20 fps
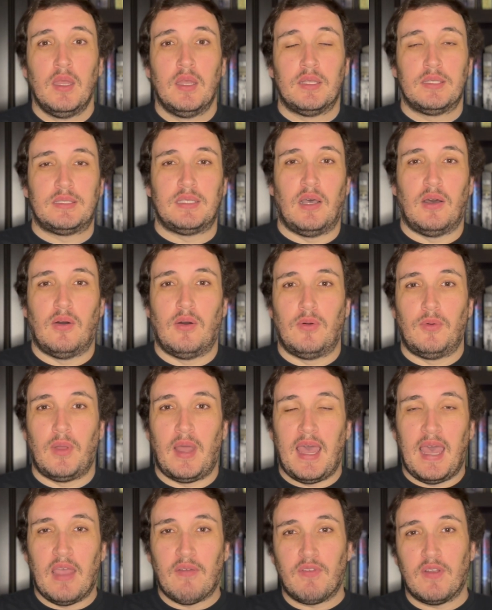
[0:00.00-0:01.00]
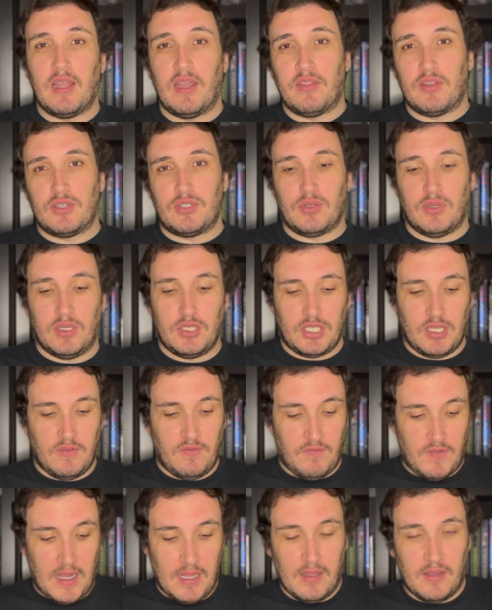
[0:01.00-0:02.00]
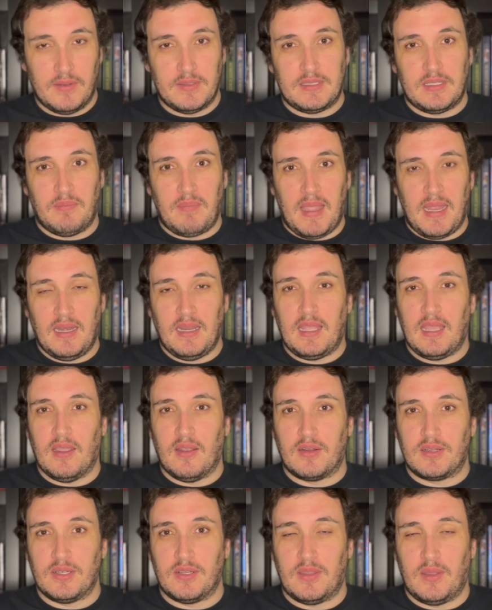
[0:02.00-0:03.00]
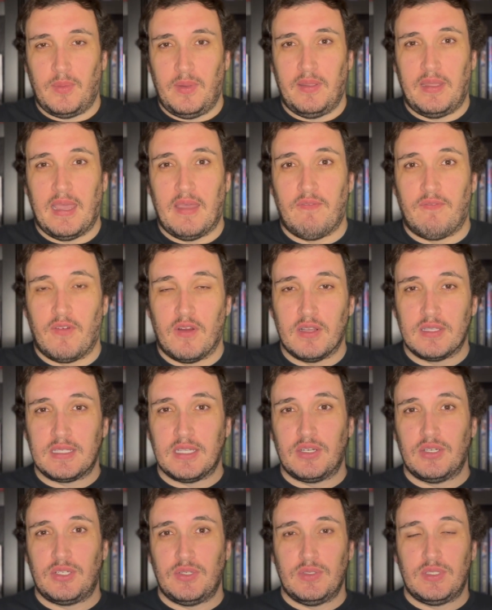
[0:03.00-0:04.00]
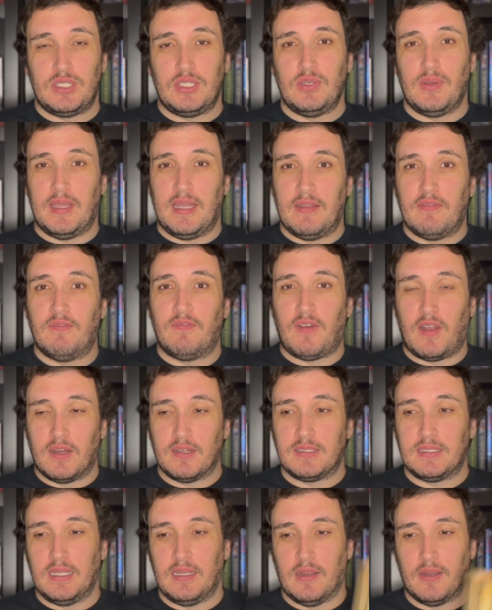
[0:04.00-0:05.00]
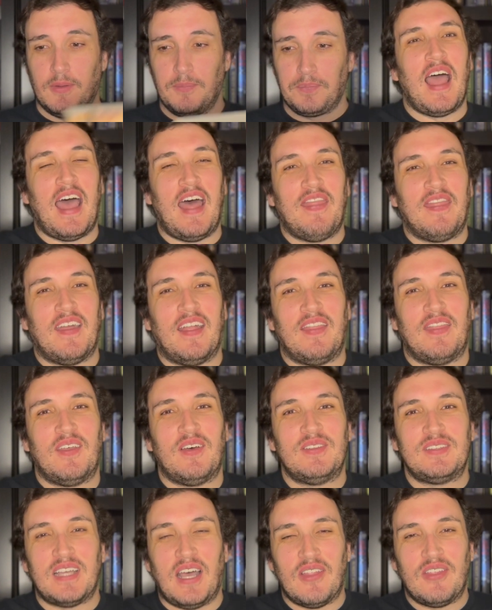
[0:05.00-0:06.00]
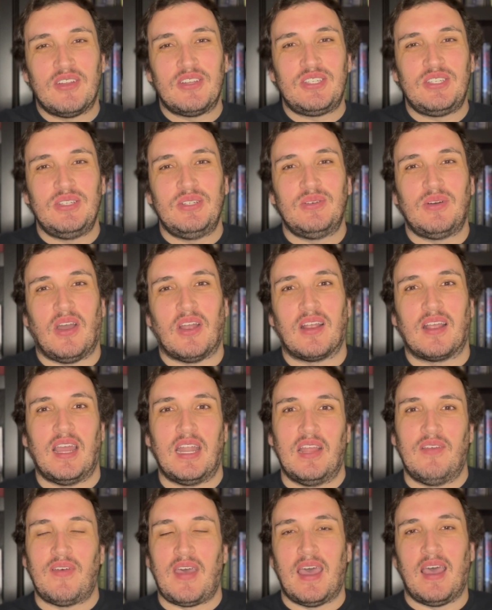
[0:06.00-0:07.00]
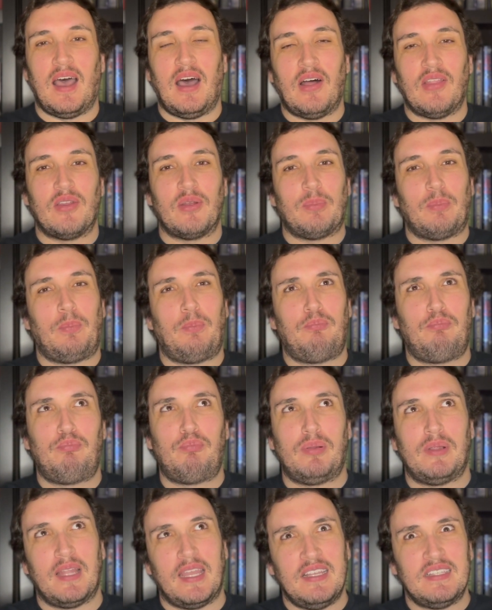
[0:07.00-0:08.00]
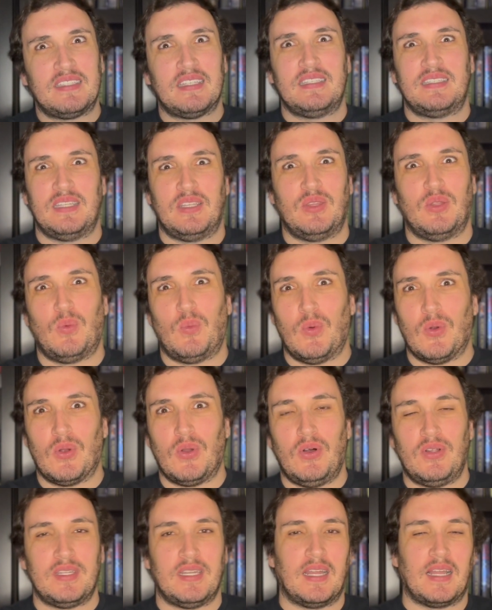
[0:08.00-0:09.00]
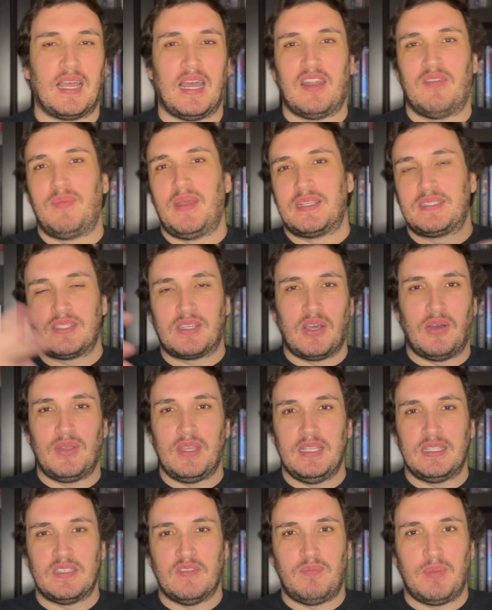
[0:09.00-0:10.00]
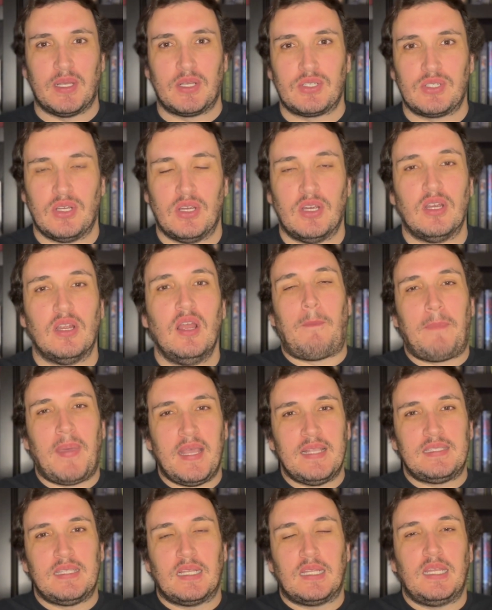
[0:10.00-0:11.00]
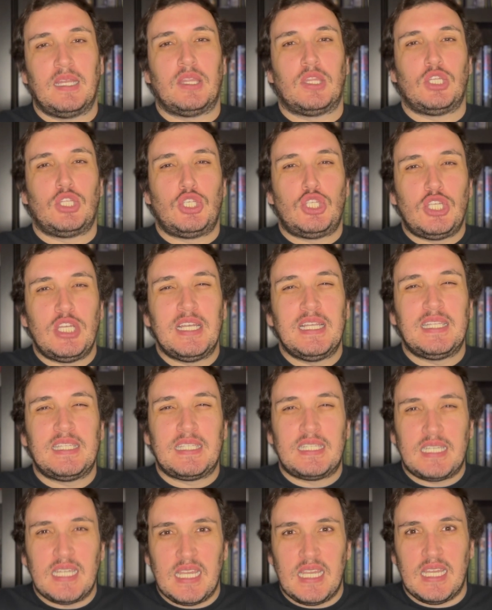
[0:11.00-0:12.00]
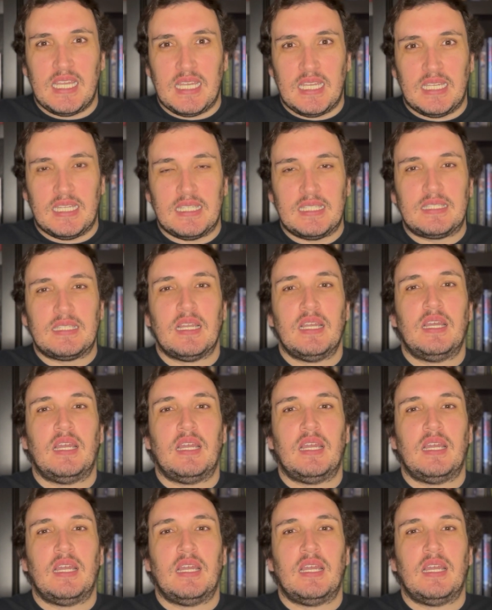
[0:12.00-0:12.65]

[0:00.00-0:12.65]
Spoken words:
So every other trilogy follows the main character that we get first introduced to in FARSEER, and then those other two are kind of at other places in the world, and it kind of makes a cohesive picture. Basically, the gist is